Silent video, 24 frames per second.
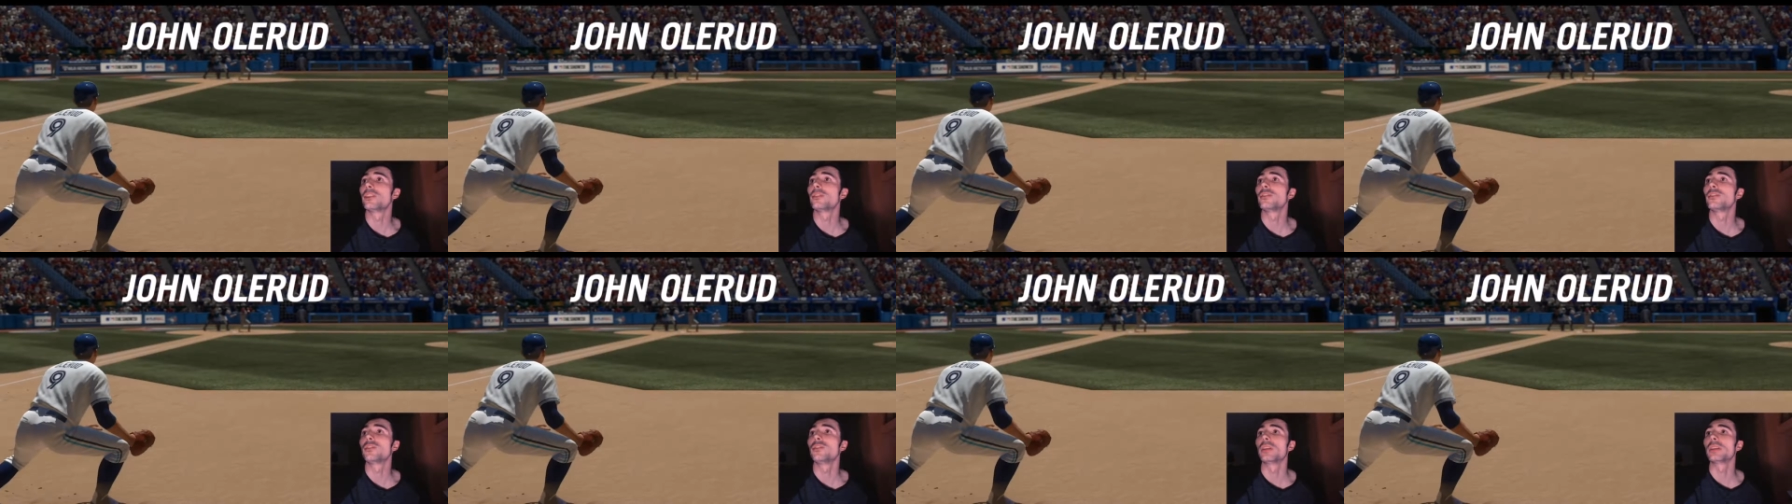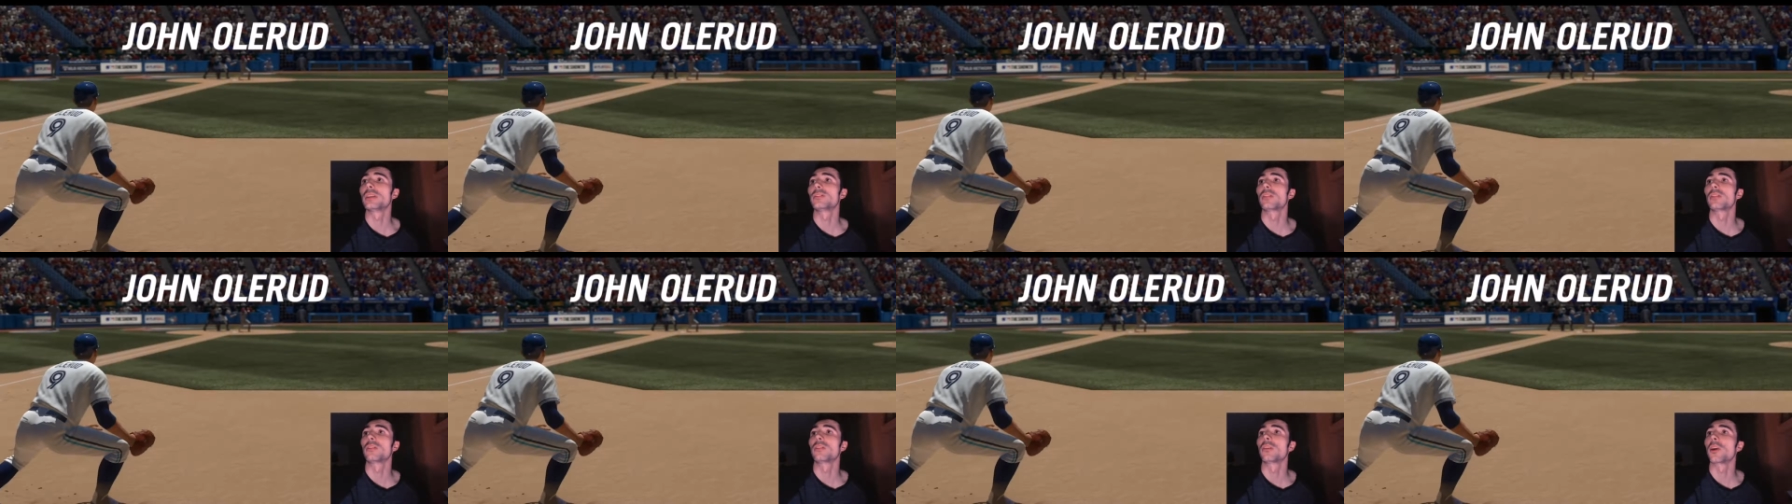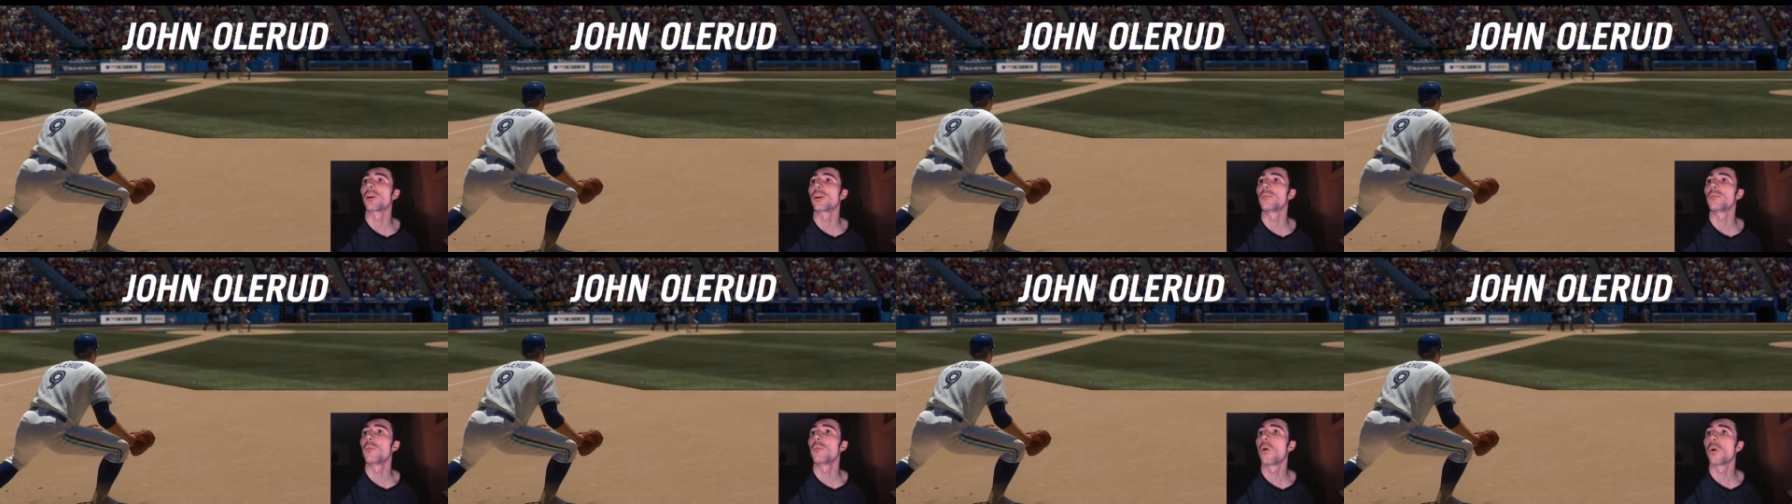You get to learn
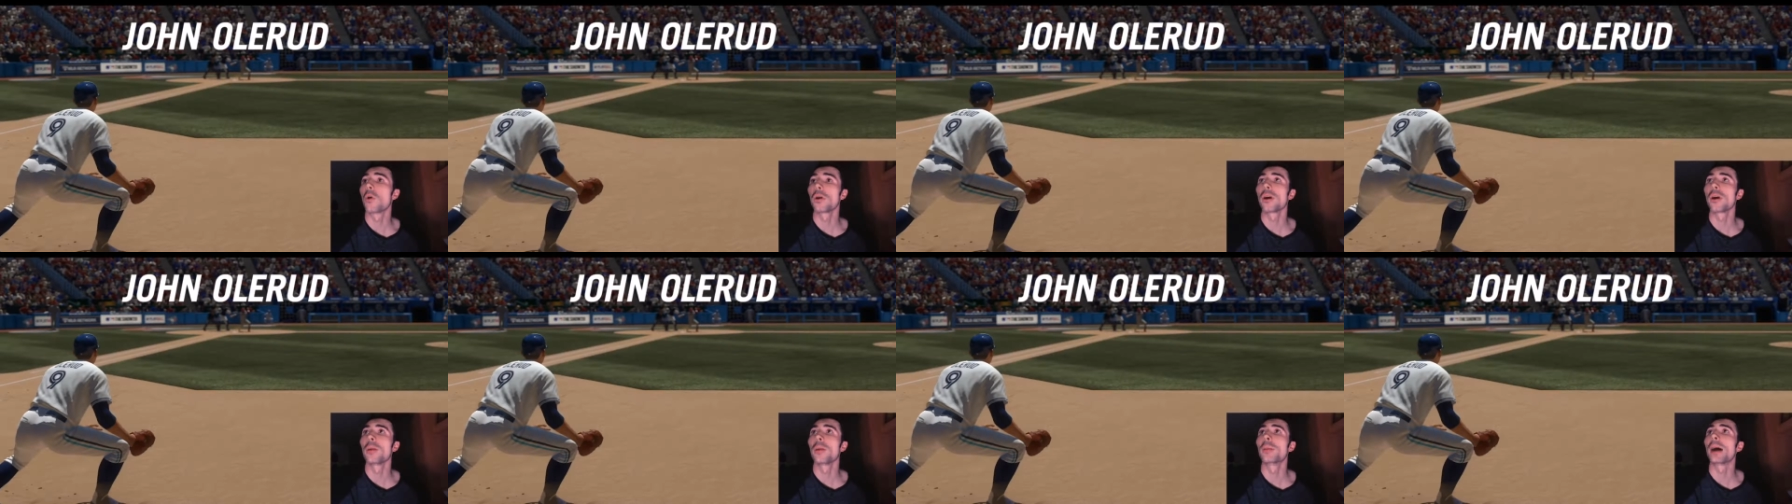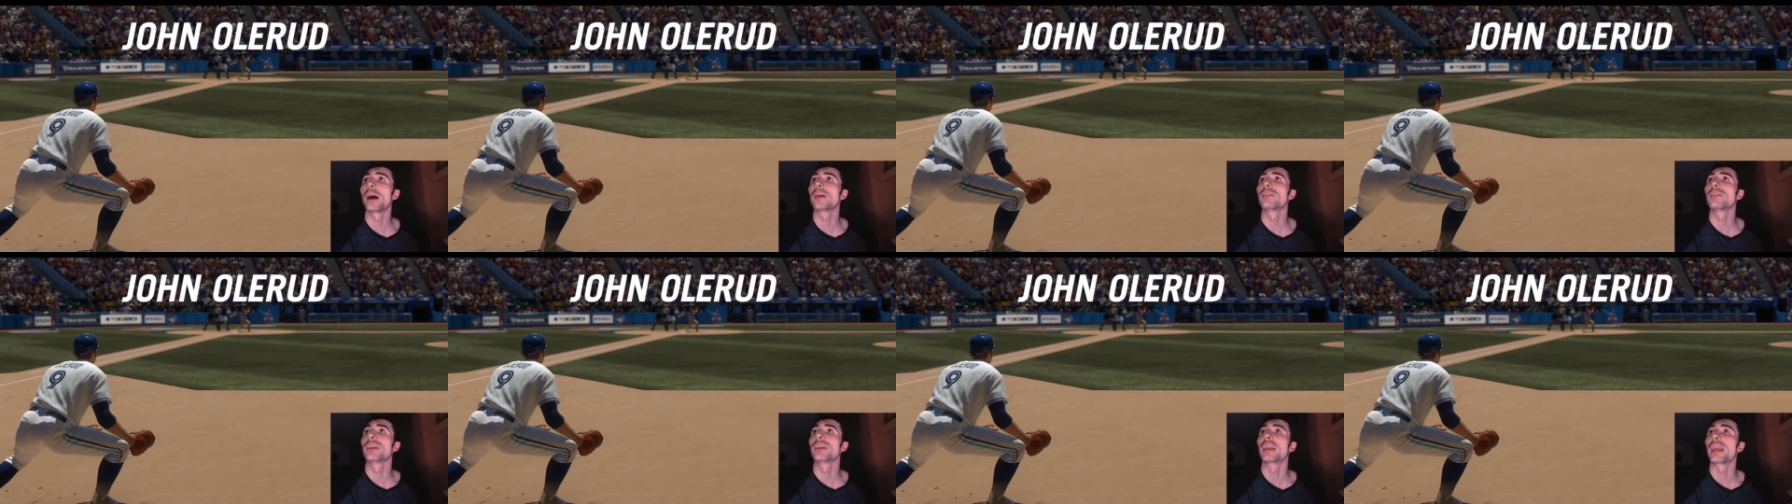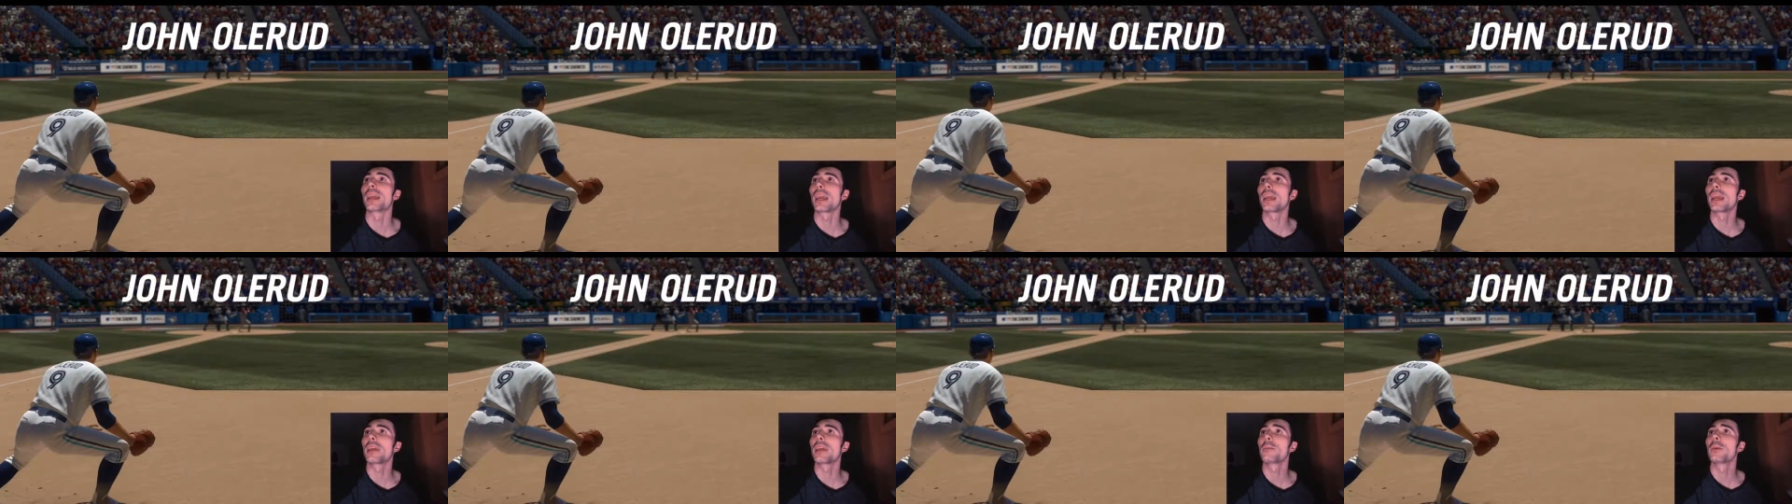more about the
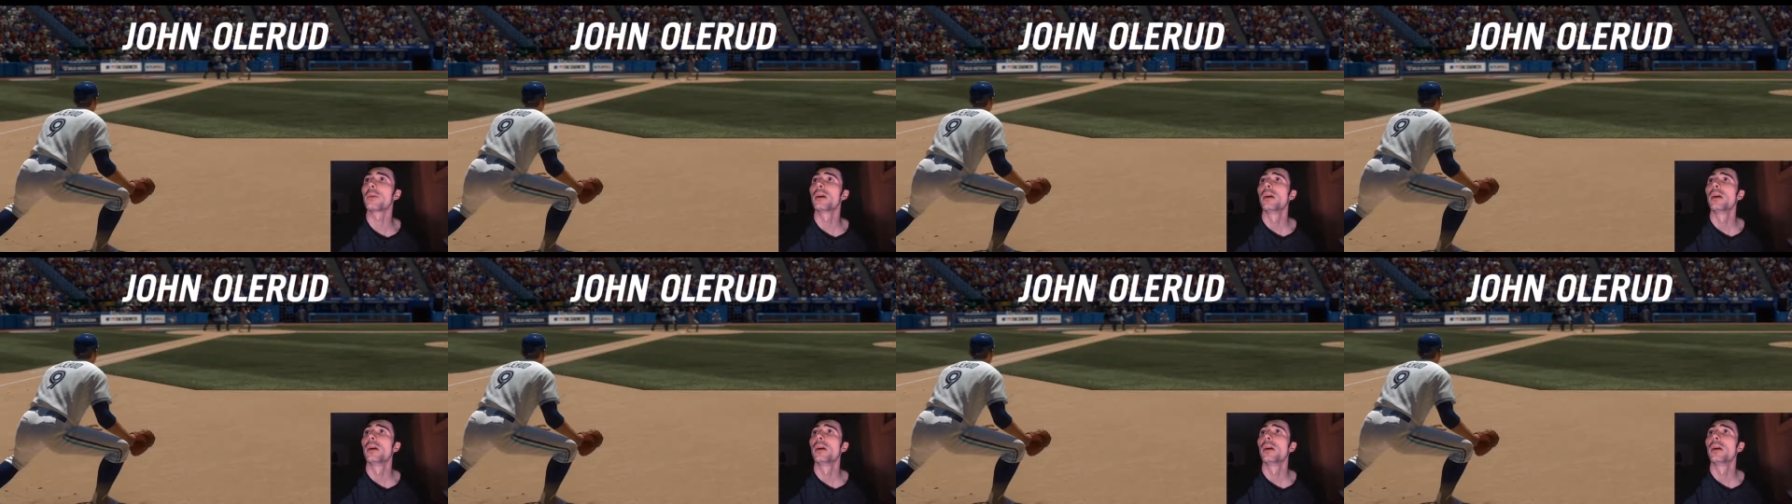game,